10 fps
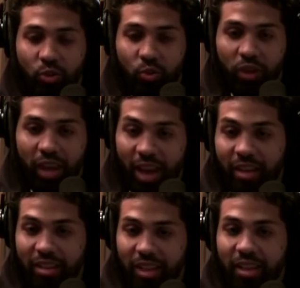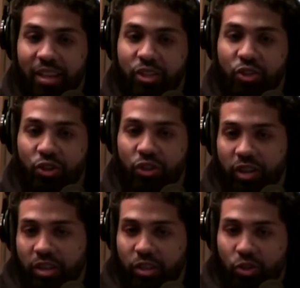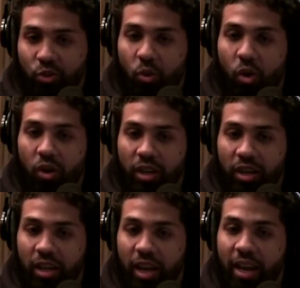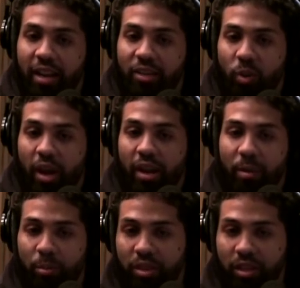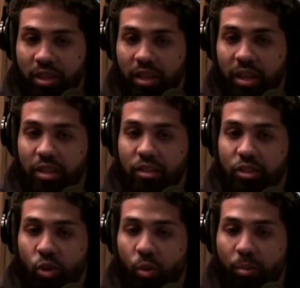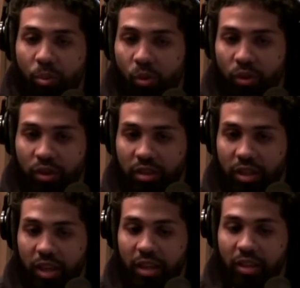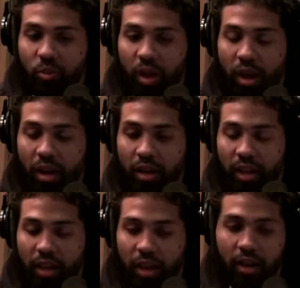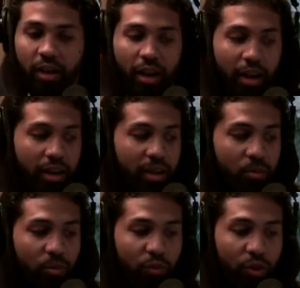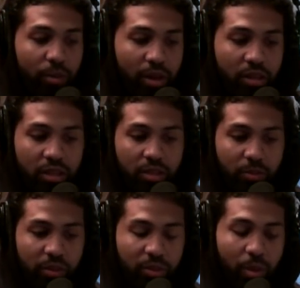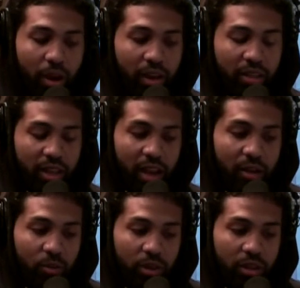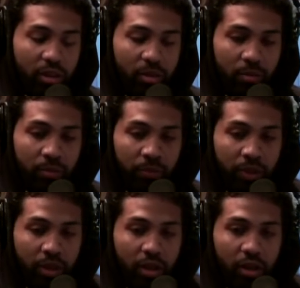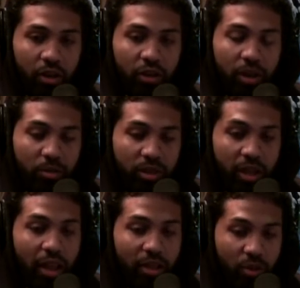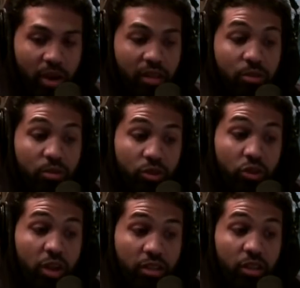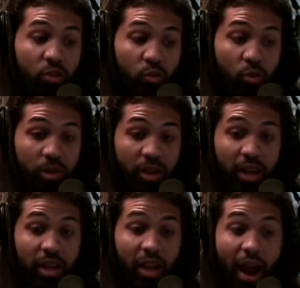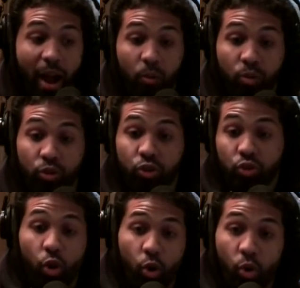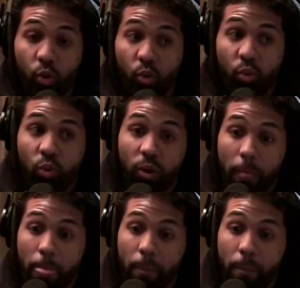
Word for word: You can't unless you're you walking in it, and that's why empathy is so important, and that's why I like I, I keep referring back to this this podcast I had with um uh, her name was Callie Wright, and she was a transgender woman, and I was so